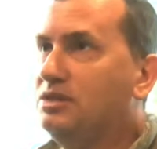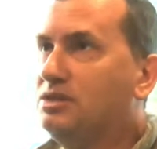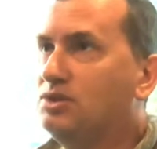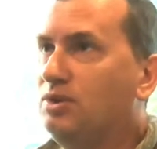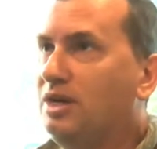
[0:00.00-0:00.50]
is
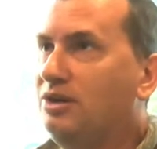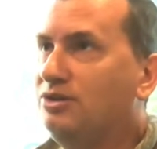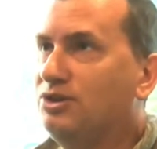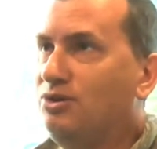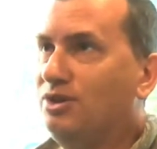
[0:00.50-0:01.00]
this one right here.
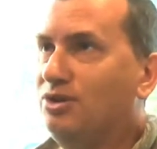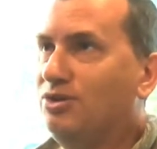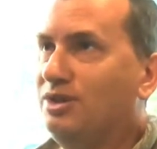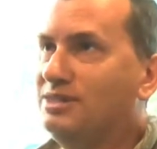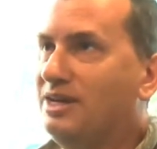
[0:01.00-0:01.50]
It's the only other
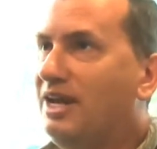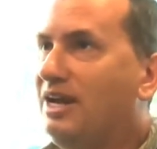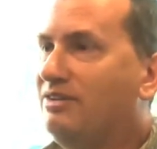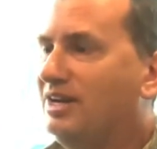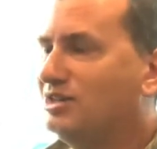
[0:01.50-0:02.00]
lens that I
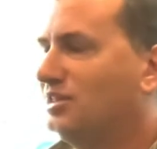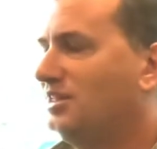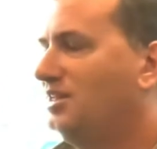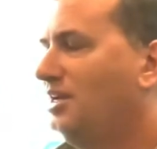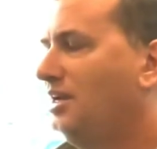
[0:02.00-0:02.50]
have,
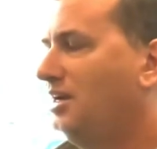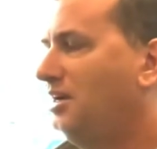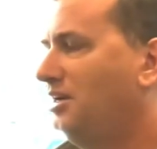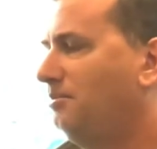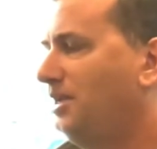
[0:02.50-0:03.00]
actually.
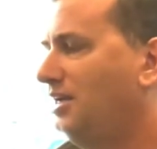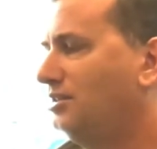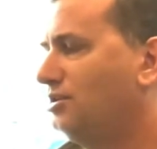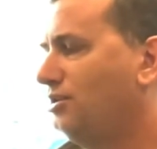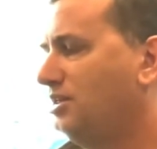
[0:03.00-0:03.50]
And
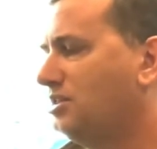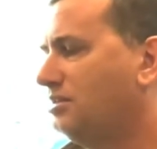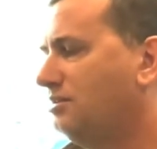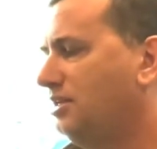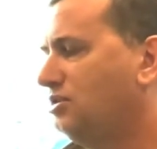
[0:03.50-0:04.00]
so this
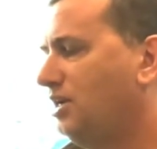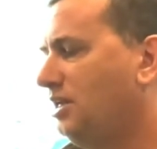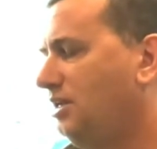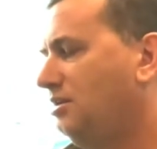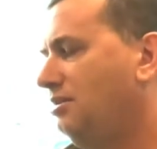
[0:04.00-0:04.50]
lens right
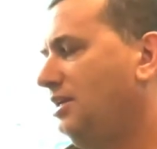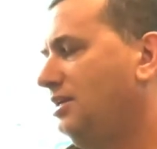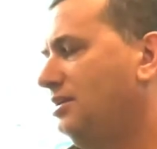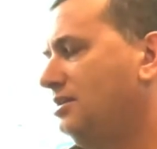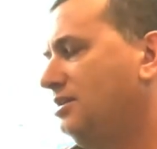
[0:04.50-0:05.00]
here
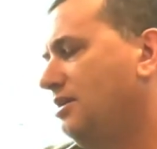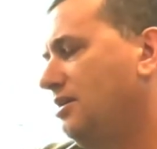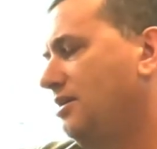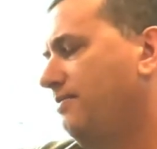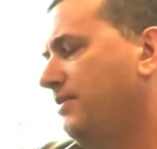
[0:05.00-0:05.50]
is
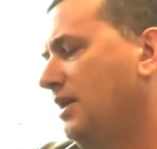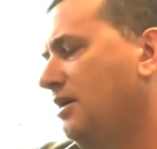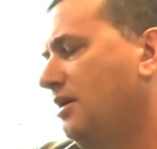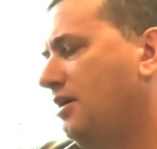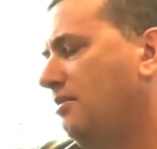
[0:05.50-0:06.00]
the
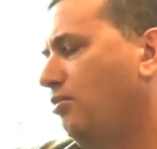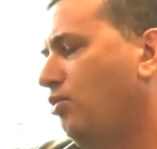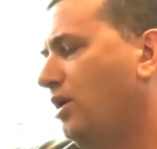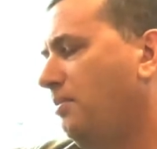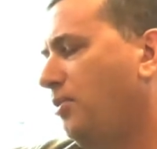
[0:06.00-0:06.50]

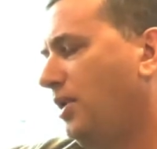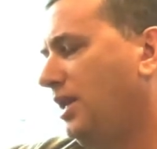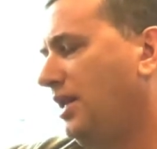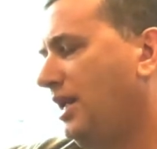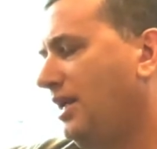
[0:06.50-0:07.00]

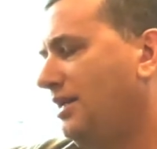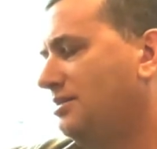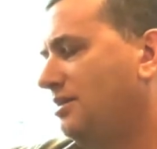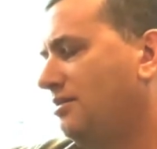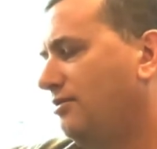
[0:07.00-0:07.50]

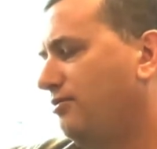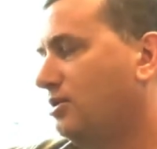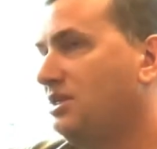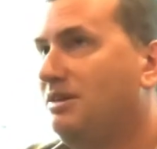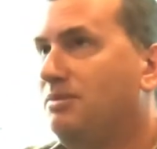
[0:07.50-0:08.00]
1.8
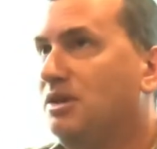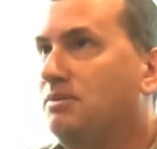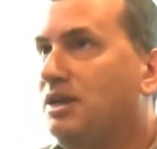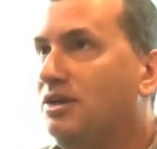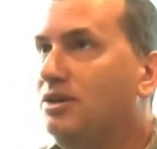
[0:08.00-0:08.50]

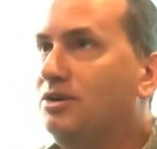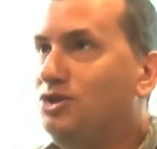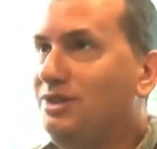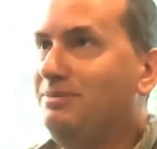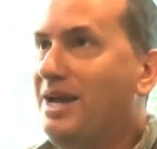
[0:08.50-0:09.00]
14mm
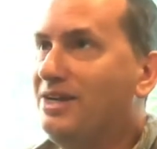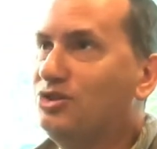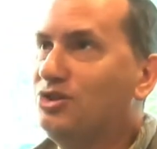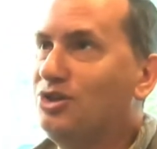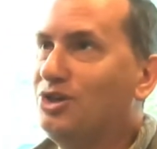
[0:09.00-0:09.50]
G
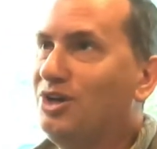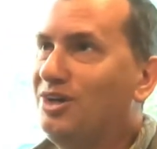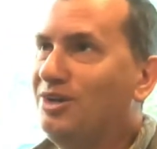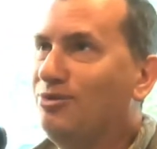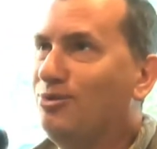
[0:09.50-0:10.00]
Master
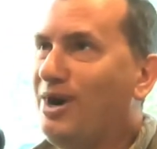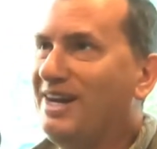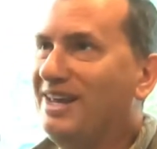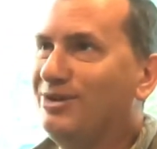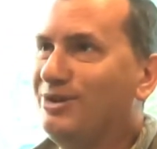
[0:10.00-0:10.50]
wide
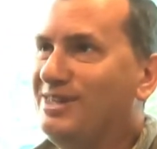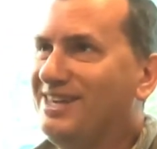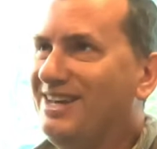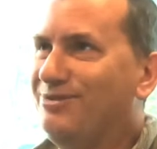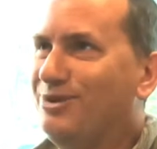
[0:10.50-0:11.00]
angle lens.
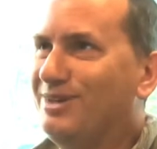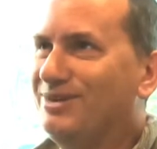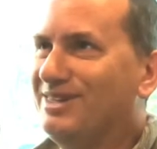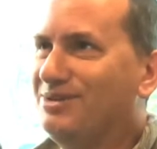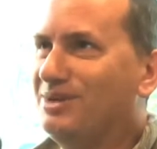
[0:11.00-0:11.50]
Yeah,
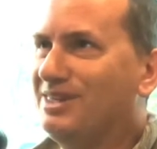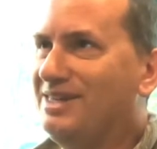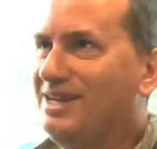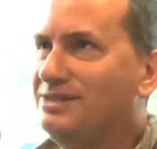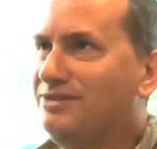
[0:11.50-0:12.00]
really
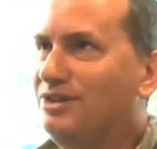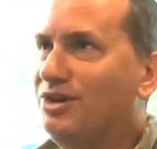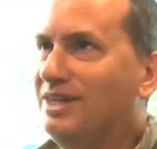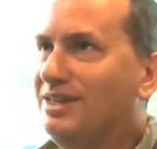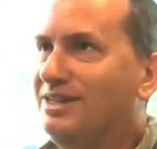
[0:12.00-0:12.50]
nice
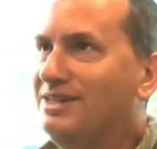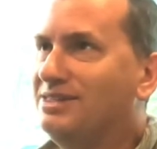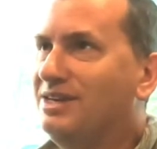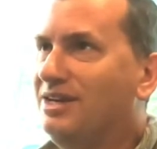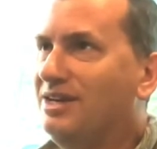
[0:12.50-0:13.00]
vlogging
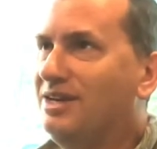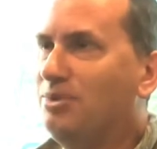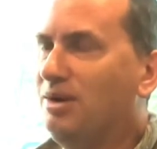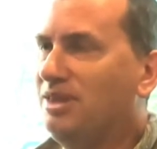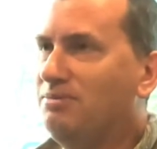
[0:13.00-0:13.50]
lens.
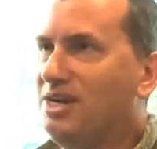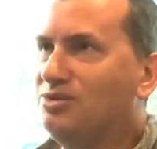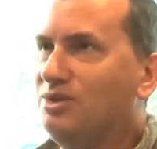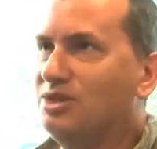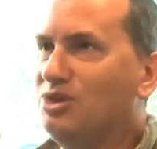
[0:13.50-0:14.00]
Probably the
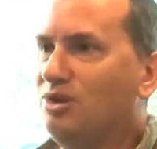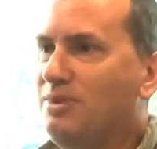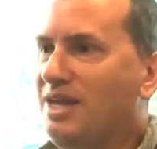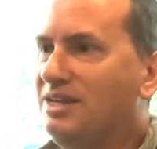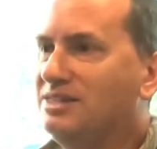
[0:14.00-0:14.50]
best one that Sony
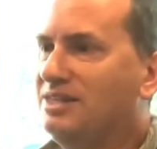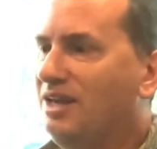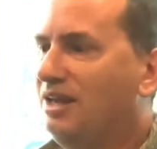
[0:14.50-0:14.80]
makes.